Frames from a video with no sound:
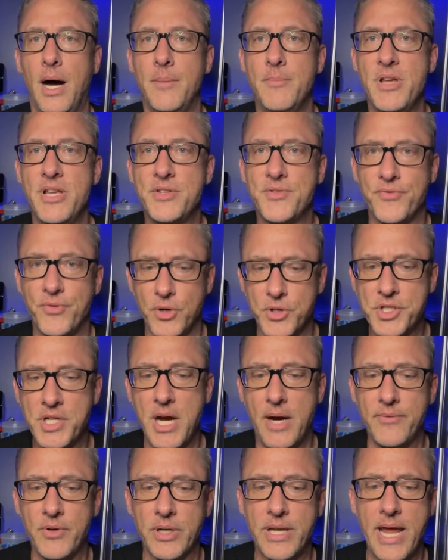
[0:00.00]
His first
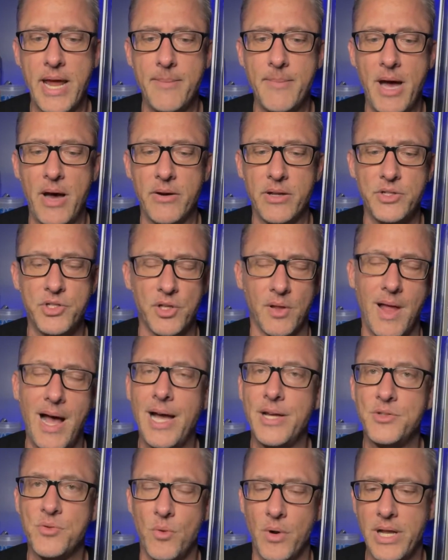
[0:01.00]
cover came out in
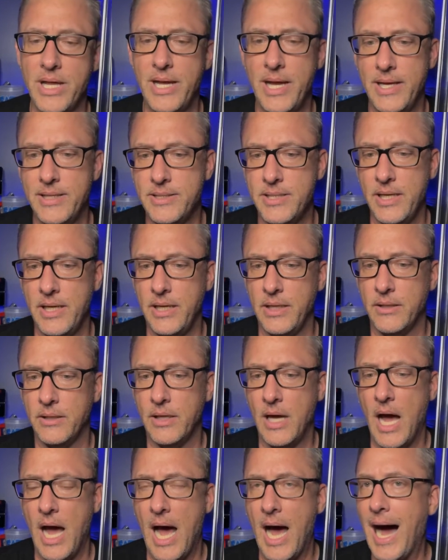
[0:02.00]
July 2018.
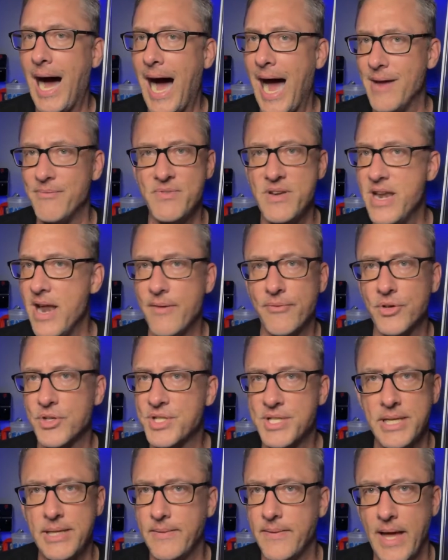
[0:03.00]
I've never
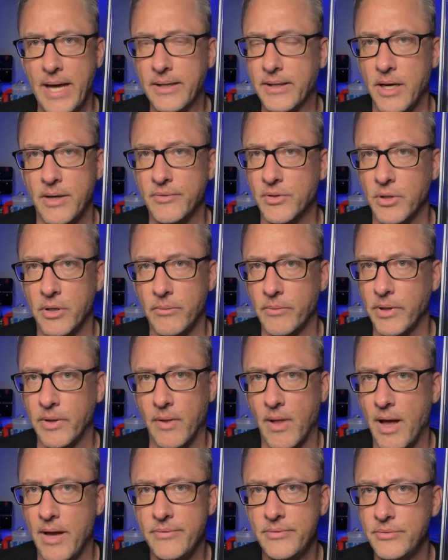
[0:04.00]
seen that cover in real
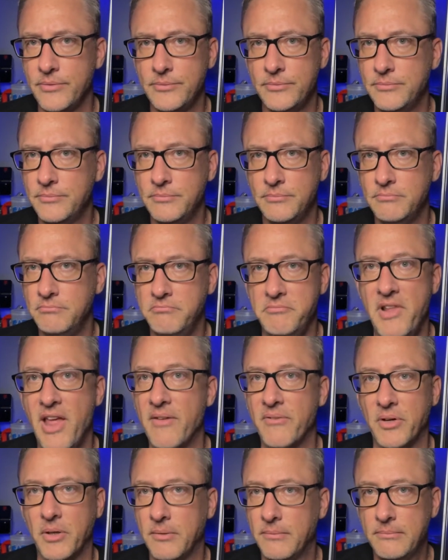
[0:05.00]
life.
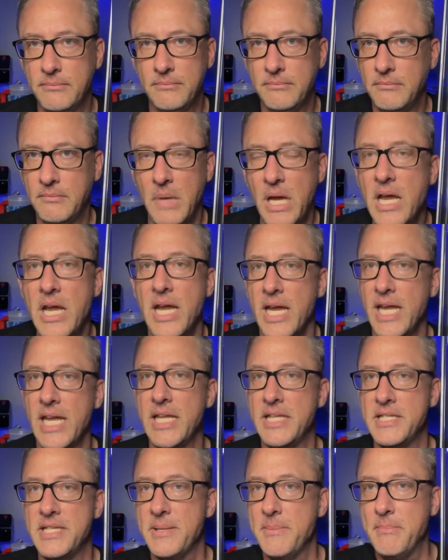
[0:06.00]
Never.
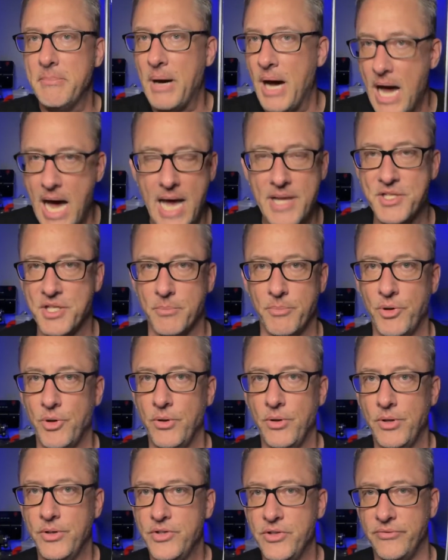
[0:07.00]
It's
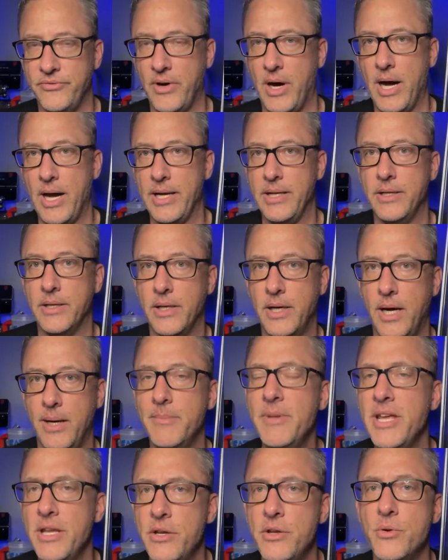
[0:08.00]
impossible to find
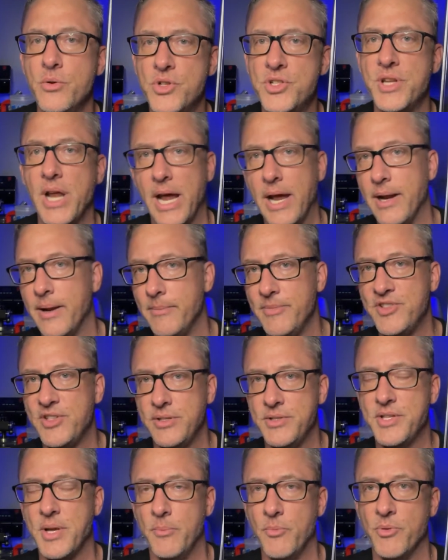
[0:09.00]
in newsstand. I've
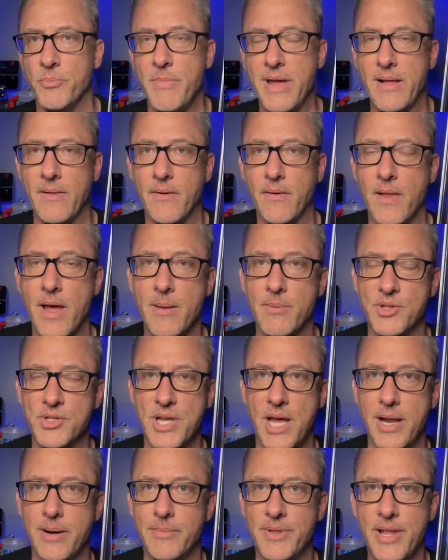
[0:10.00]
seen some with mailing labels
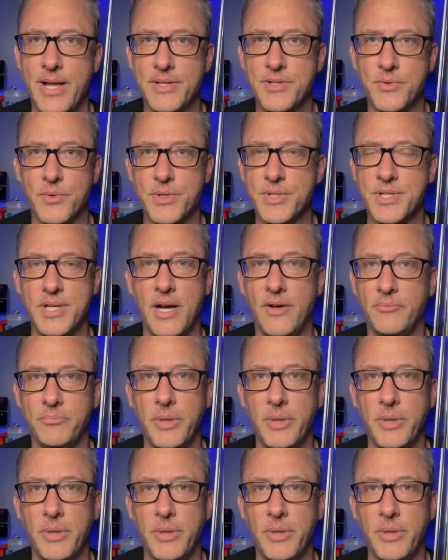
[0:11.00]
on them and that sort of stuff.